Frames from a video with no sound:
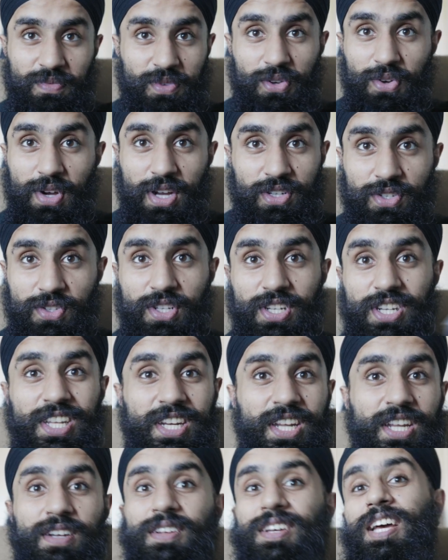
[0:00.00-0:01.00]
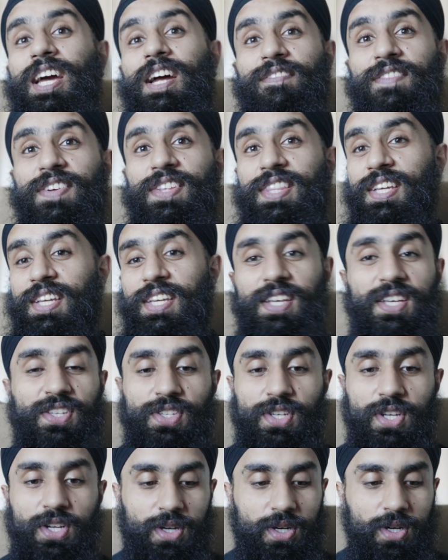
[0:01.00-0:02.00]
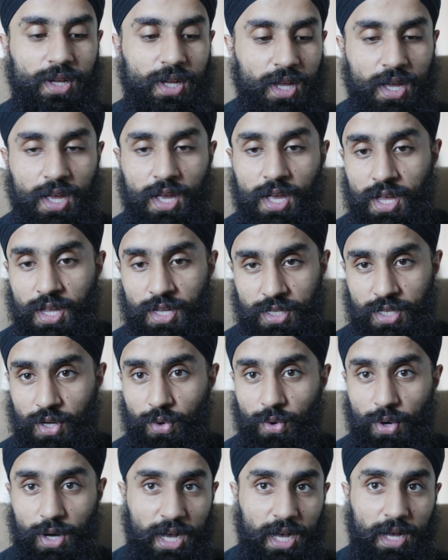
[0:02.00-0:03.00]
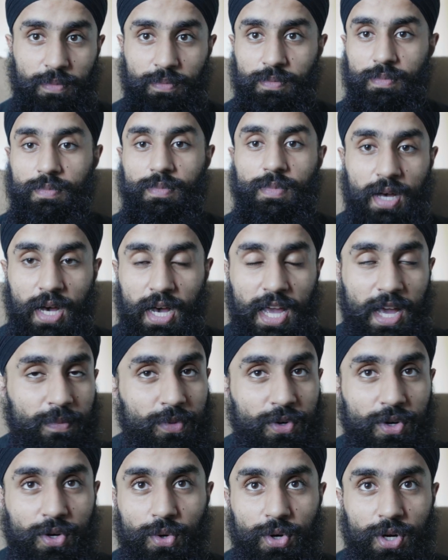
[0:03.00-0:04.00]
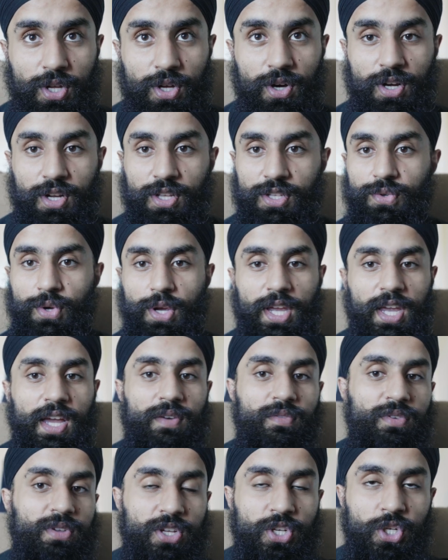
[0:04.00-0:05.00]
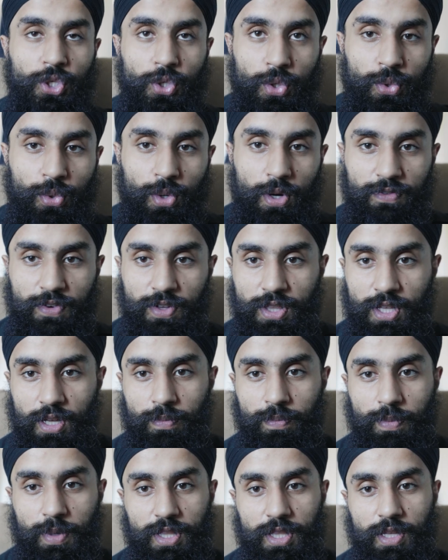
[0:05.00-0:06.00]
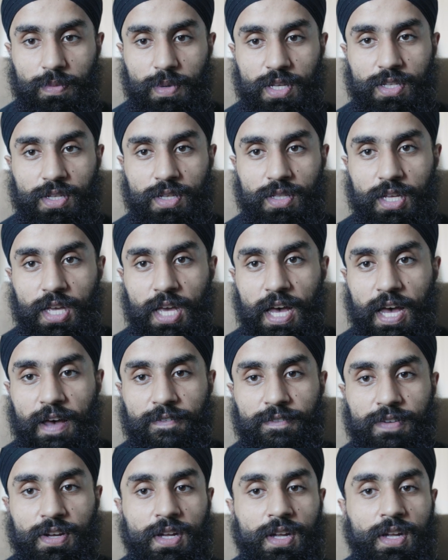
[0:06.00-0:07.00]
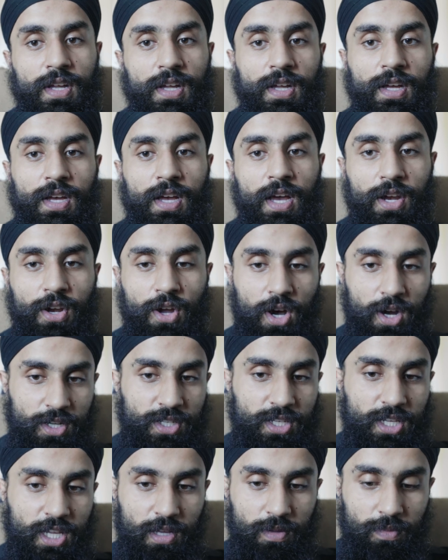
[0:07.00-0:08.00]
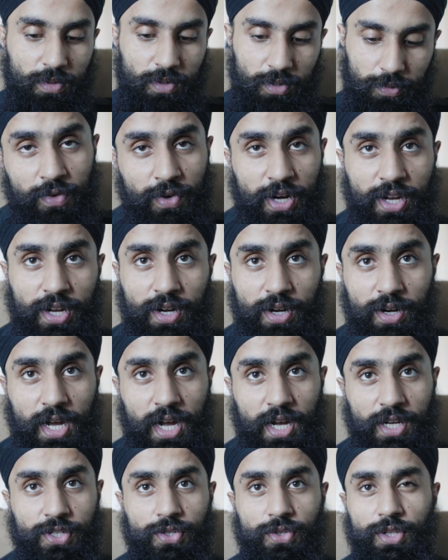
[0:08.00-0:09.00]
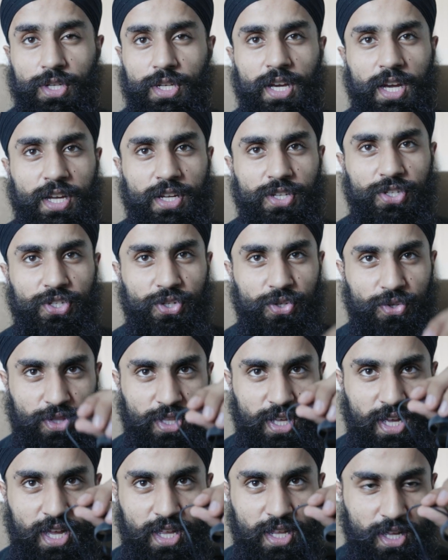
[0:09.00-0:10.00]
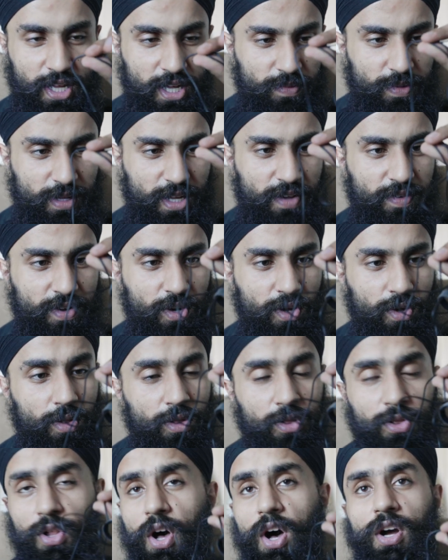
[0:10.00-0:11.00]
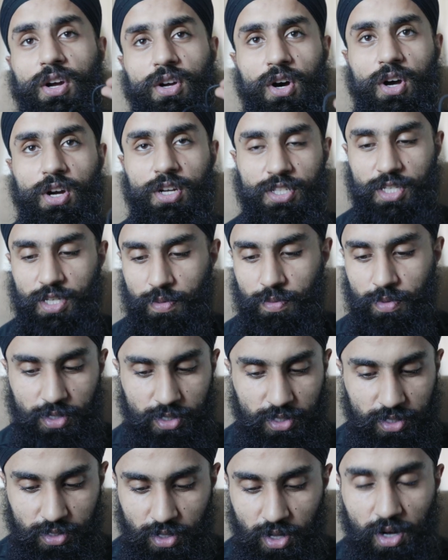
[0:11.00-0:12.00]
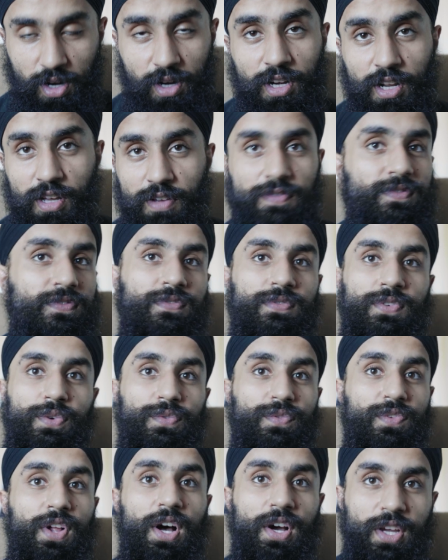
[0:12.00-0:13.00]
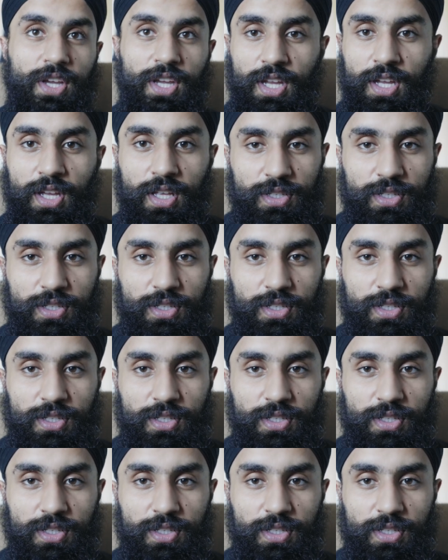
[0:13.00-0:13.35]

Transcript: You don't actually need it. Everything is here. So I am recording on it, so I can't really show you everything, but they basically have an aux cable right here. Actually, I can show you that. They have a long aux cable. It's long enough for vlogging.